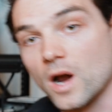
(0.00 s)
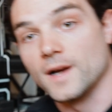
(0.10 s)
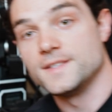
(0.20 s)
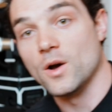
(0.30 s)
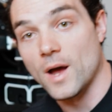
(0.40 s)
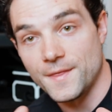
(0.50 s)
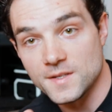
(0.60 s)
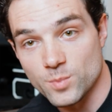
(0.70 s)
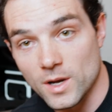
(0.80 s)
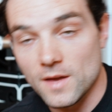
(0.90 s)
All right, so at this
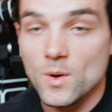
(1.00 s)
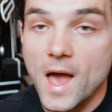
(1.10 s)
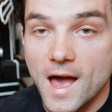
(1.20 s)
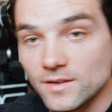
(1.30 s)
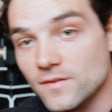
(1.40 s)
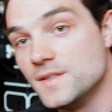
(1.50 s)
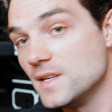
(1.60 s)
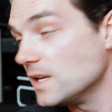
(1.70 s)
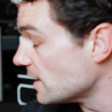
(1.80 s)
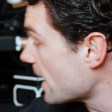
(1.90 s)
point, if you haven't even
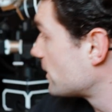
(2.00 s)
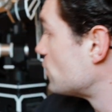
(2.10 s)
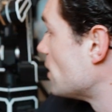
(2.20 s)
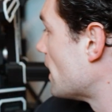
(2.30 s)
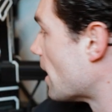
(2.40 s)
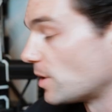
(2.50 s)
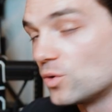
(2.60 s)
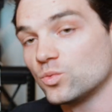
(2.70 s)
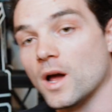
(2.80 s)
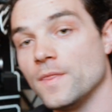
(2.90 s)
seen it in action yet, I'm gonna
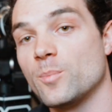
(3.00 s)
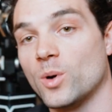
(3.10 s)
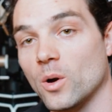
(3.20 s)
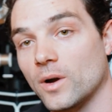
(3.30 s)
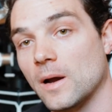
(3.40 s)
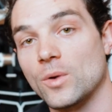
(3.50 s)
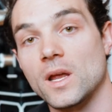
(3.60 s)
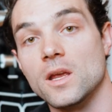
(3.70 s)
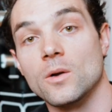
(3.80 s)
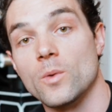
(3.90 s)
run the program
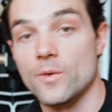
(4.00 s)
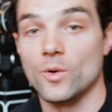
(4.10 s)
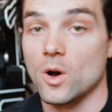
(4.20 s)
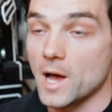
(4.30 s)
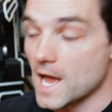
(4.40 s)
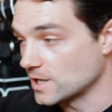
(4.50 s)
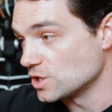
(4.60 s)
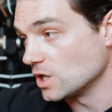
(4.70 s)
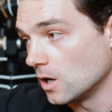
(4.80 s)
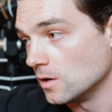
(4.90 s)
right here where the robot
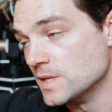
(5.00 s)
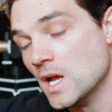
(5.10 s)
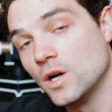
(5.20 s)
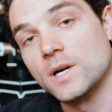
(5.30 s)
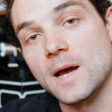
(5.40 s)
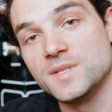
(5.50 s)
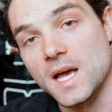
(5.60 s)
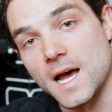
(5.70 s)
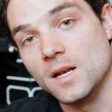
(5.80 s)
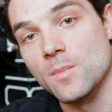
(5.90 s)
actually goes, grabs
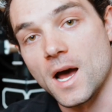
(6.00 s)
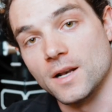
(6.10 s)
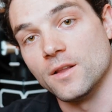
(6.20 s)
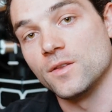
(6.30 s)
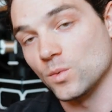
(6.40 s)
the item out of the